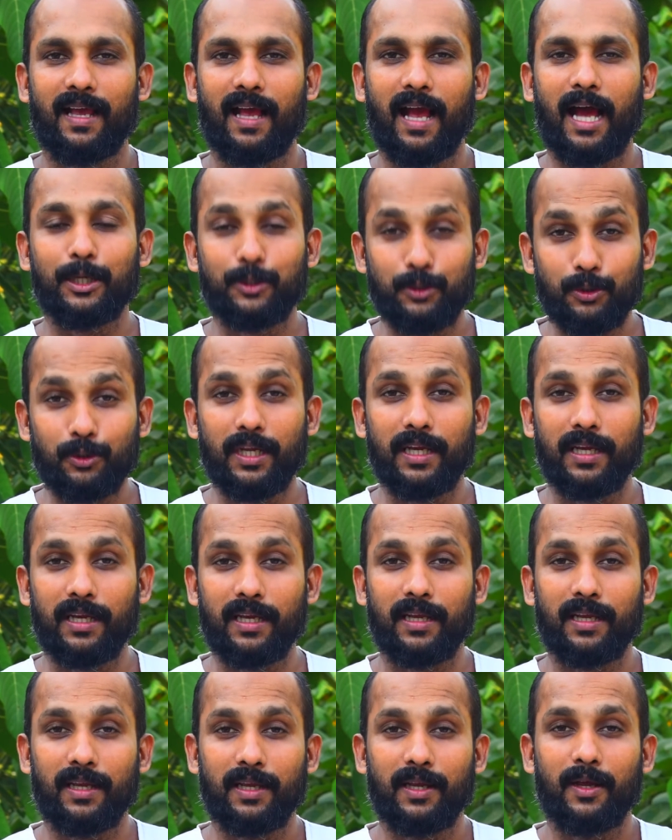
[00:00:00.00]
And
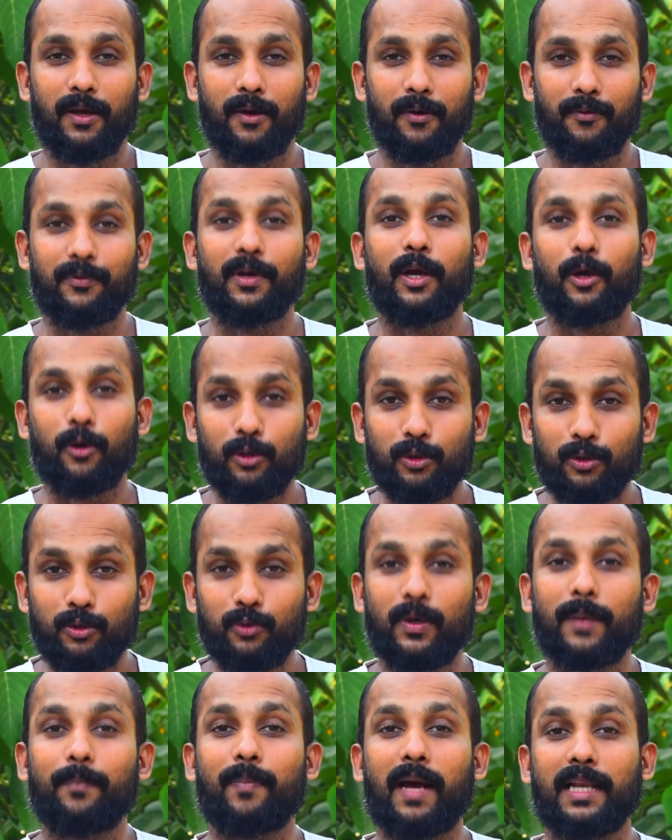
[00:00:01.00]
today, we are going to
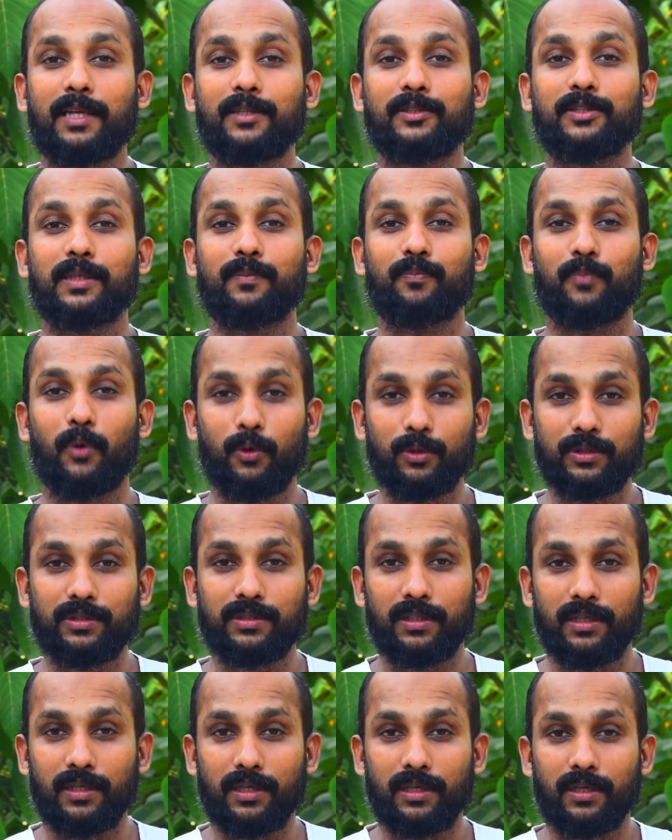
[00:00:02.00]
do a balancing
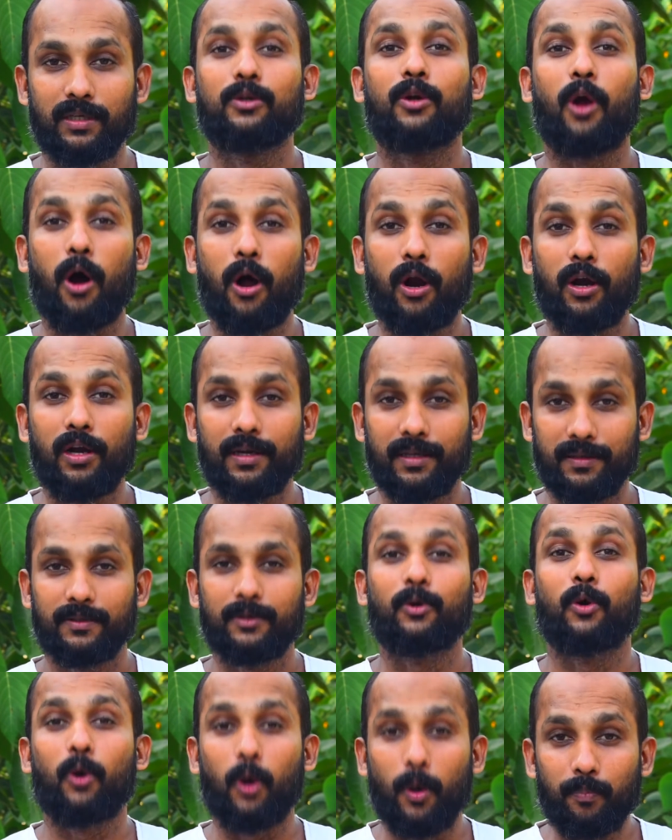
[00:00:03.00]
posture called
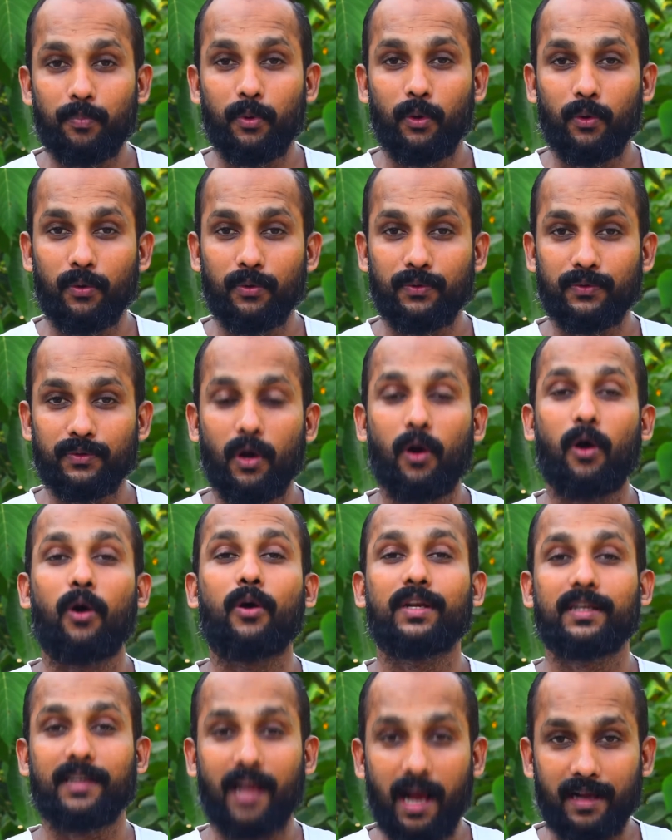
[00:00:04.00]
crow pose
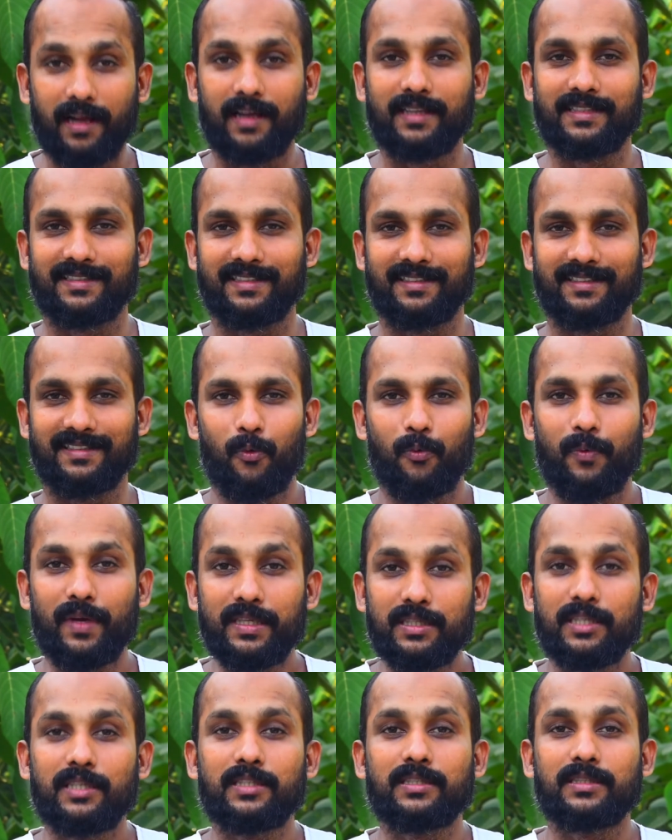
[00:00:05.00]
or Kakasan,
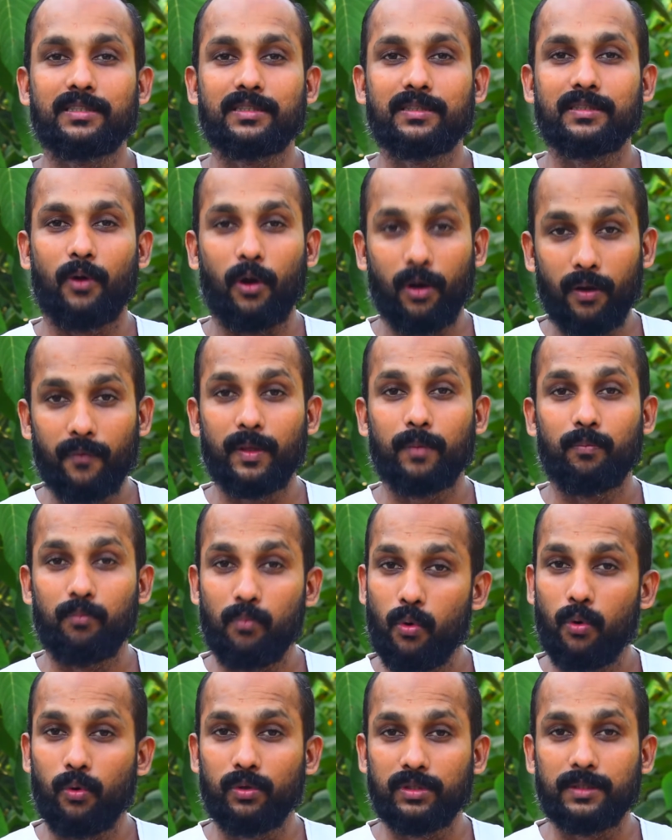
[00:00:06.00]
which is one of the
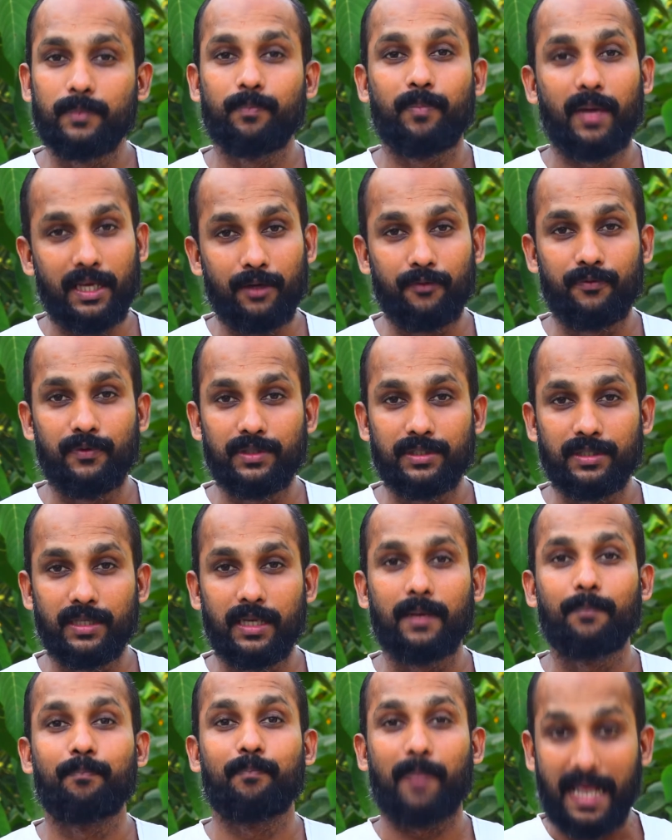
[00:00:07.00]
most
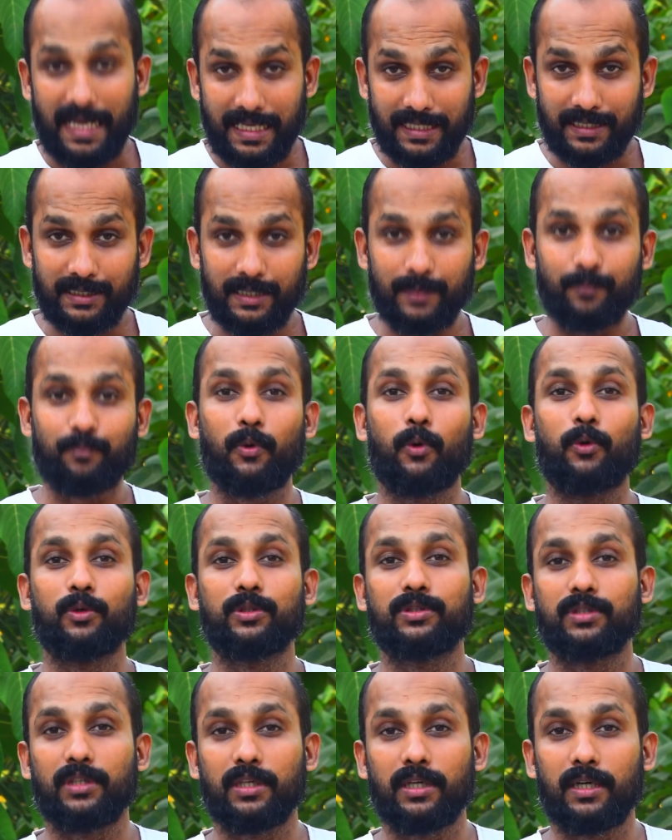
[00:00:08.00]
beneficial balancing
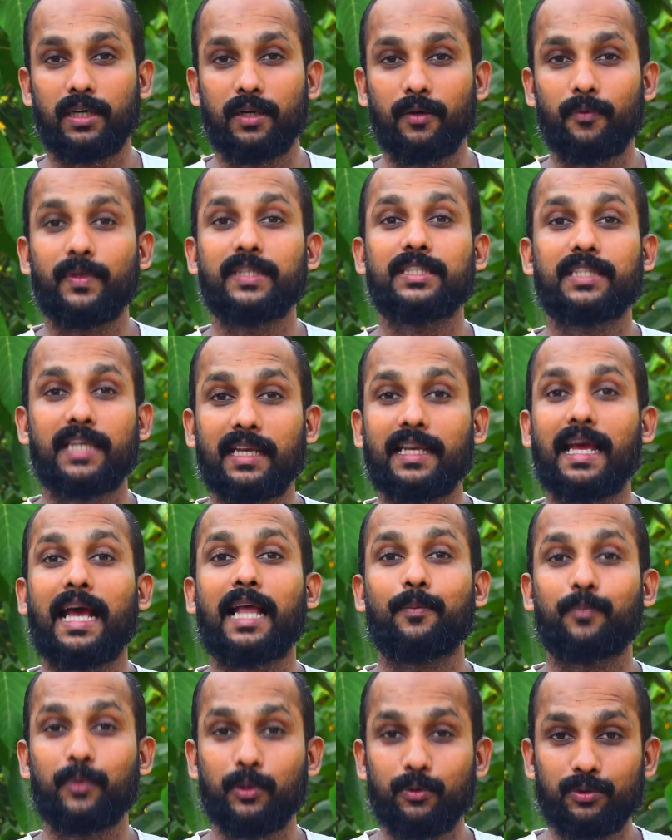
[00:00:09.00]
posture which can
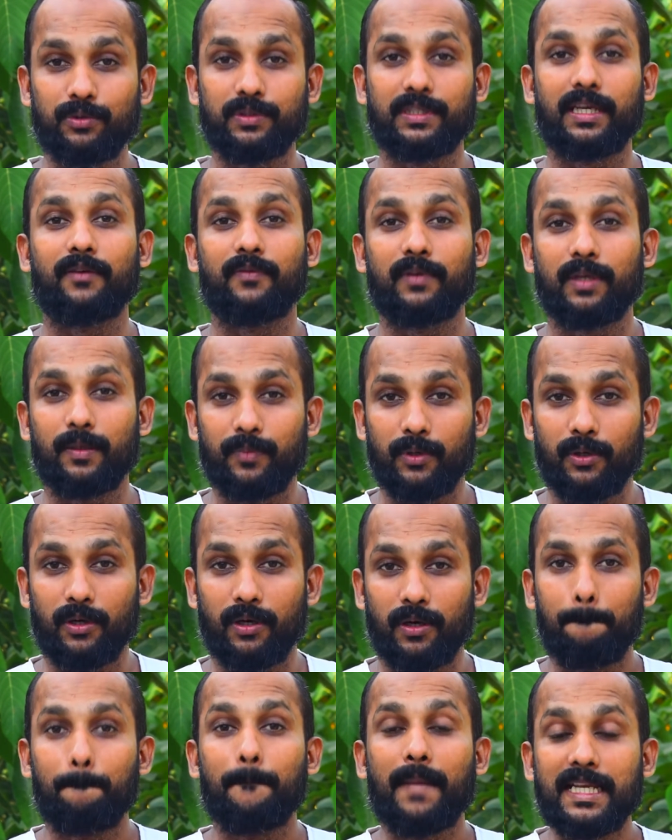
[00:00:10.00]
help you to develop
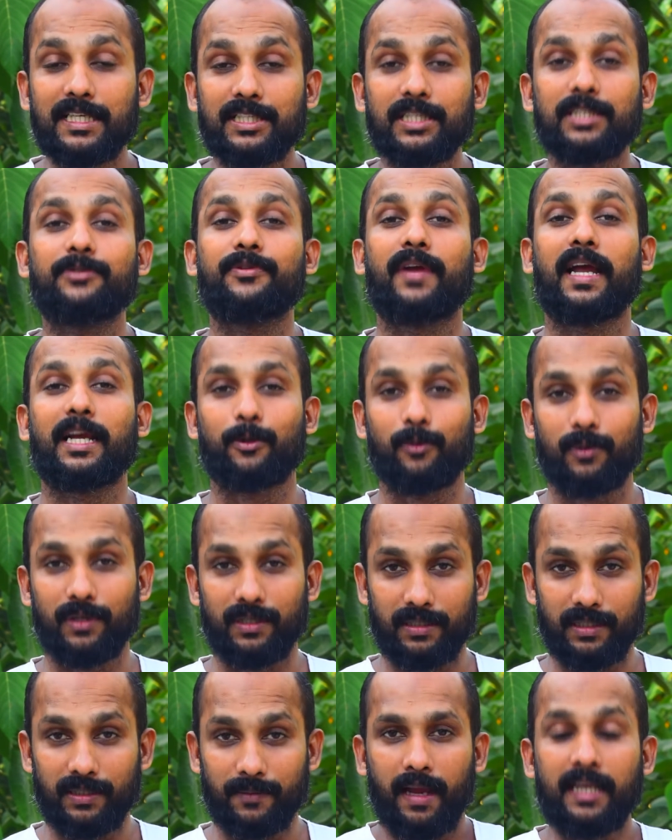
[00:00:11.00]
your mental
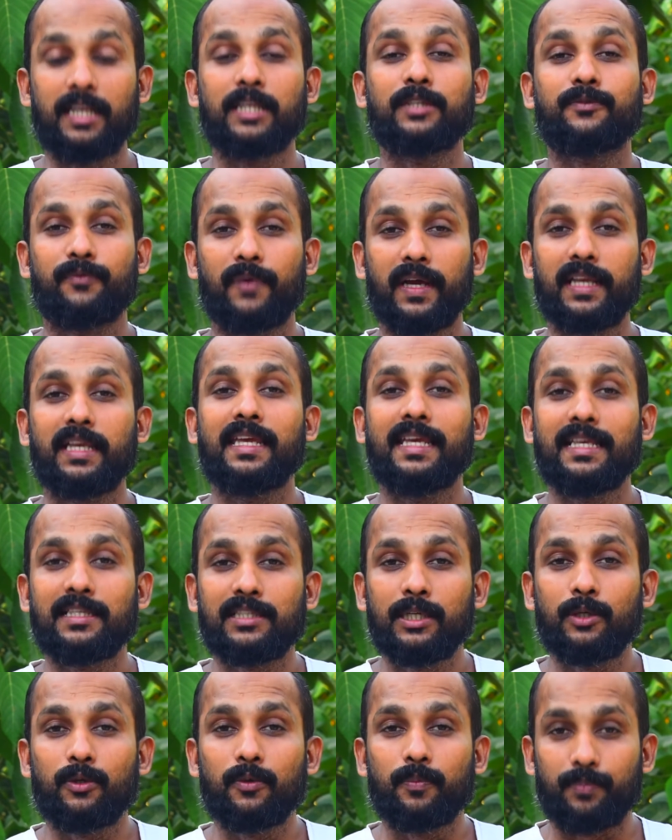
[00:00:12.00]
tranquility. It is very
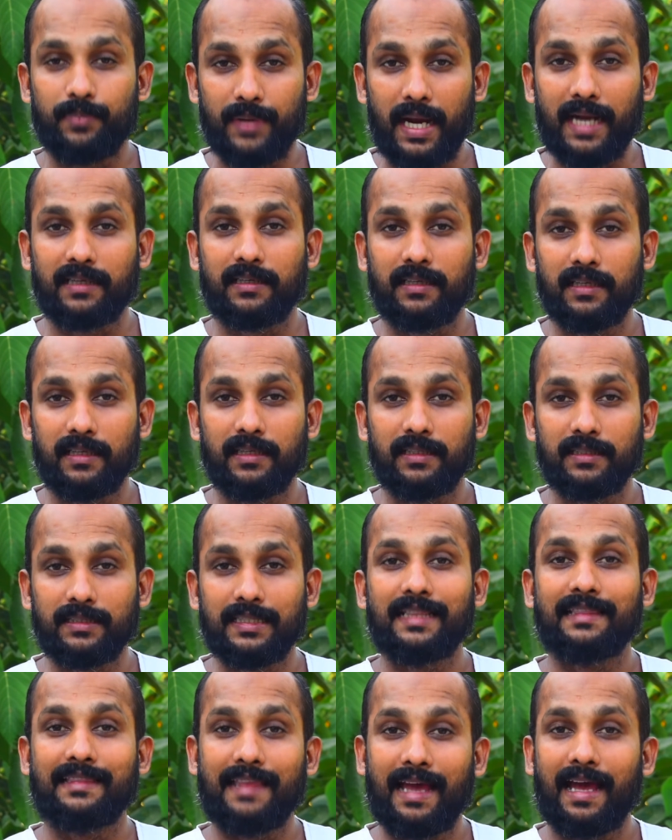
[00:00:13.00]
easy to practice
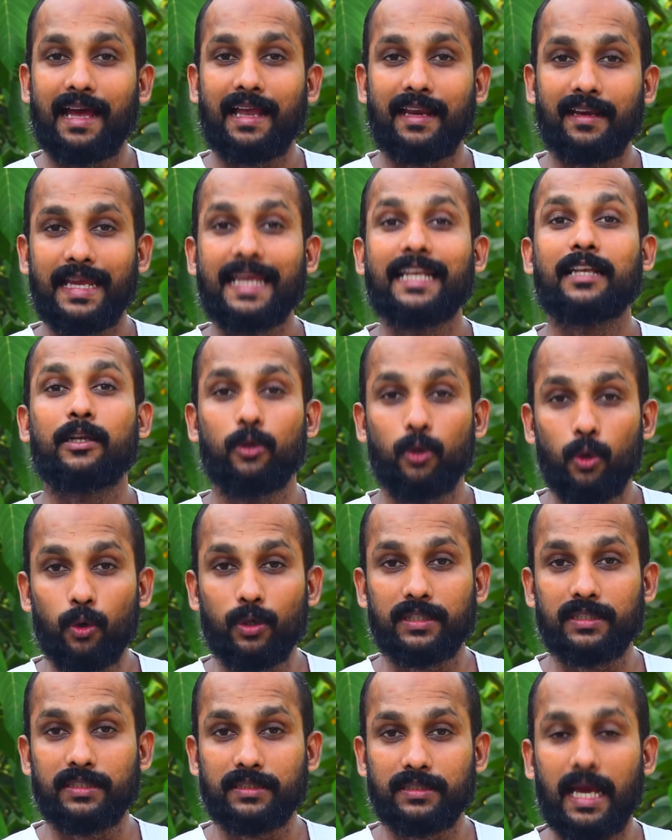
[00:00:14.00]
than it
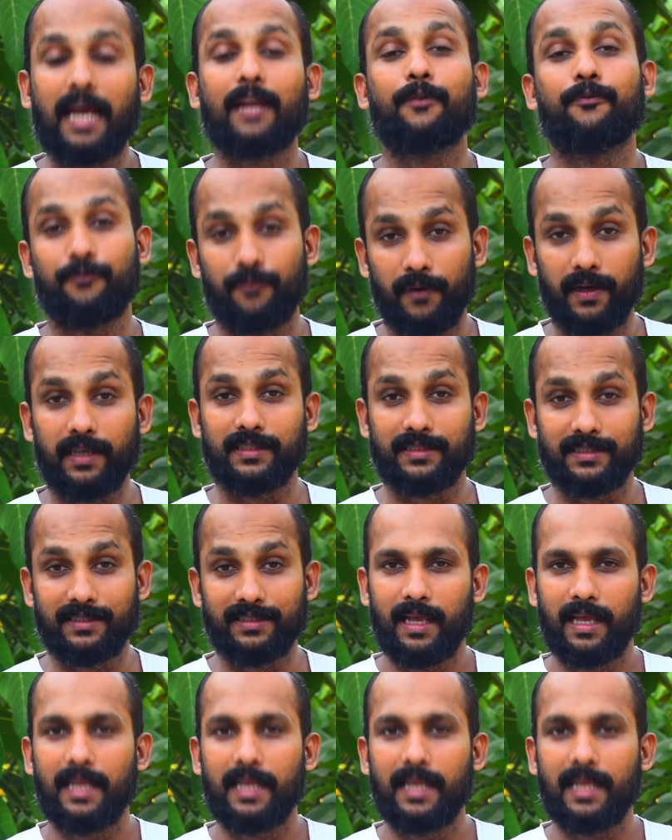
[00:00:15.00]
looks at first.